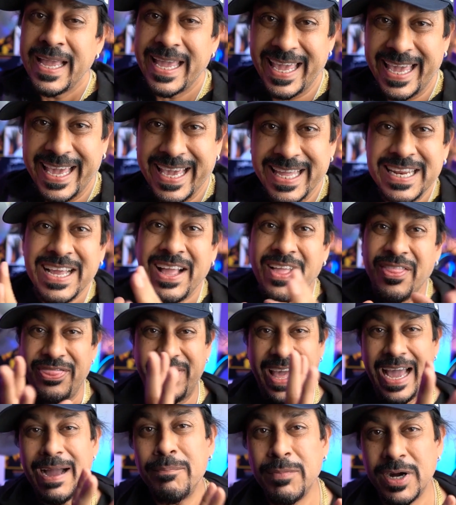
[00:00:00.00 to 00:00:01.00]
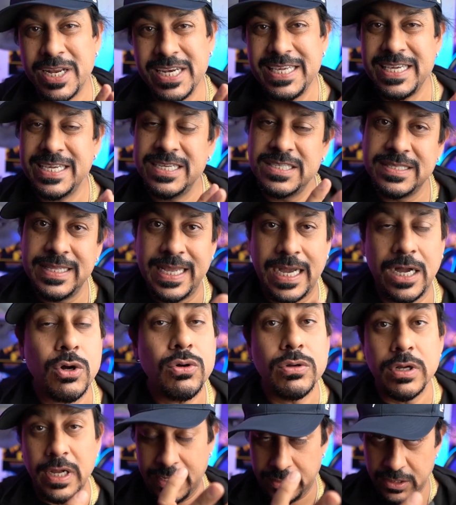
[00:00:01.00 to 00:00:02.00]
and that money is
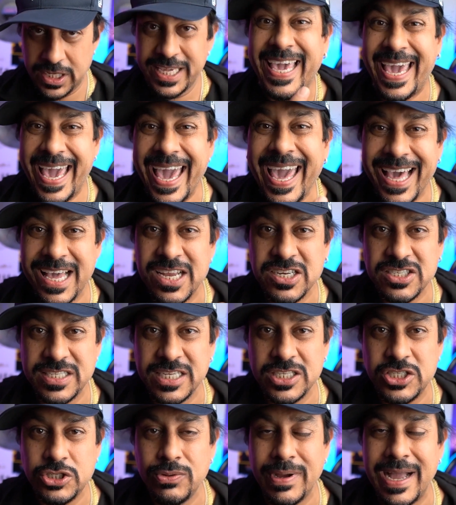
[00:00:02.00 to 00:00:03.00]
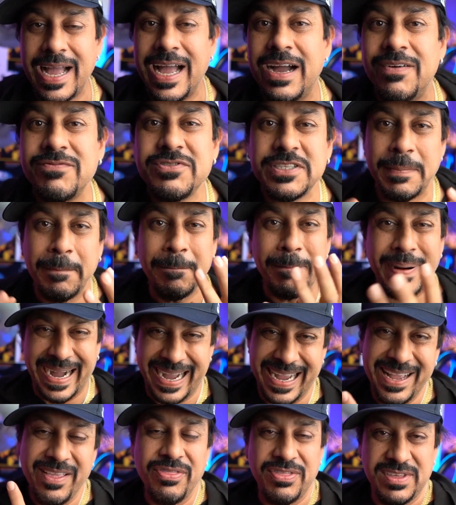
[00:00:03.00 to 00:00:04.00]
now cash that you have to
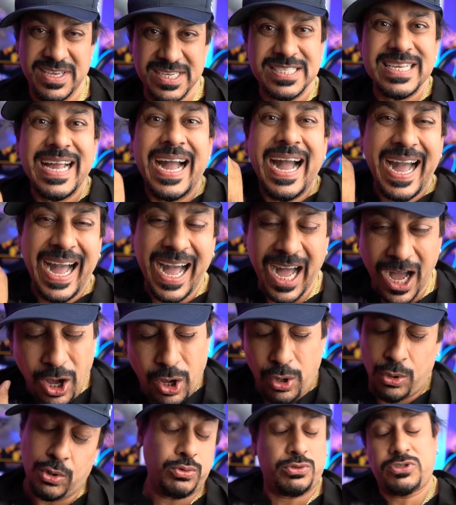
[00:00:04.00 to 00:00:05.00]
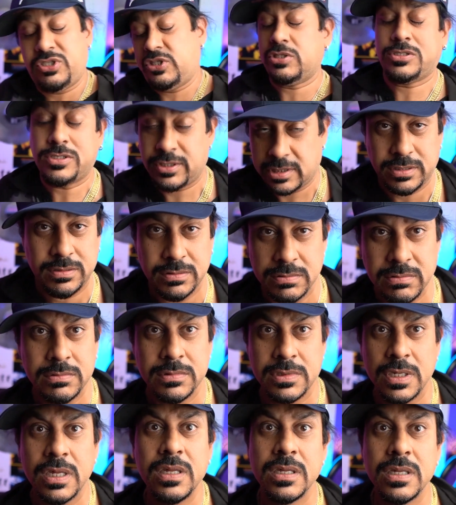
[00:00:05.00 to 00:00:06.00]
buy this house.
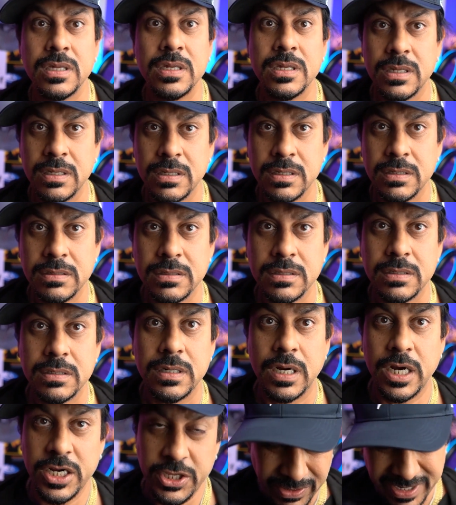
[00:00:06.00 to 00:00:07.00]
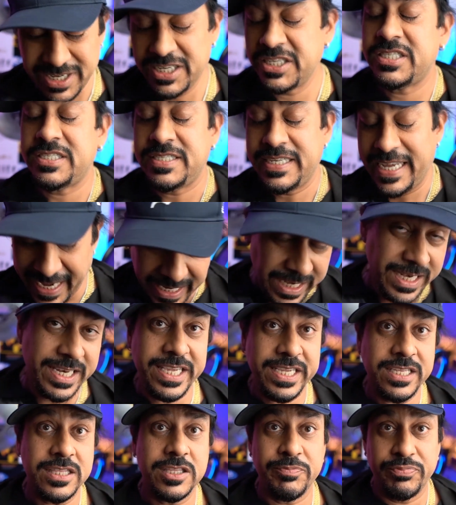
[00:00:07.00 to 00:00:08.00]
Are you
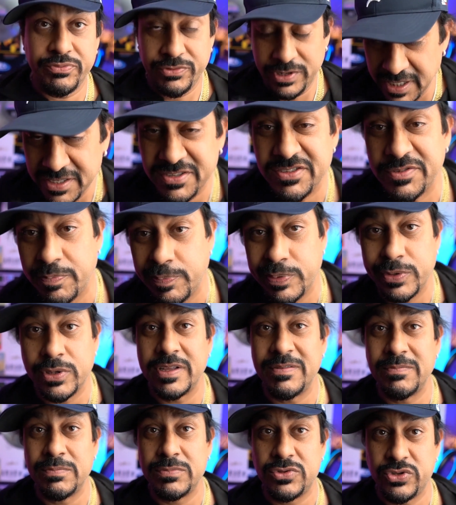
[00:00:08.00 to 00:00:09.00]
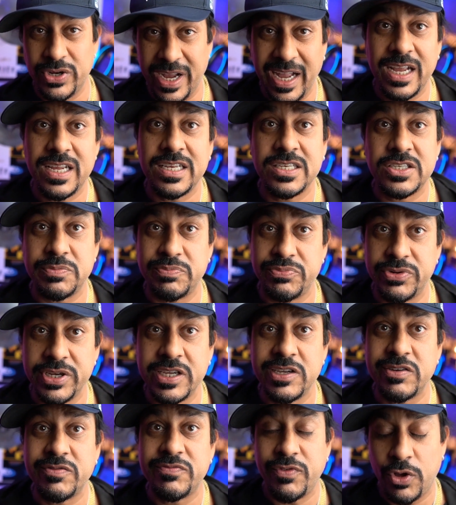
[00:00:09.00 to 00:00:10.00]
understanding the principle I'm trying to
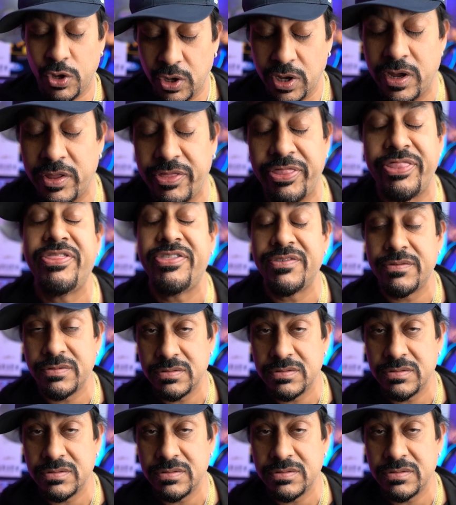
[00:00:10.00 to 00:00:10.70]
bring forth?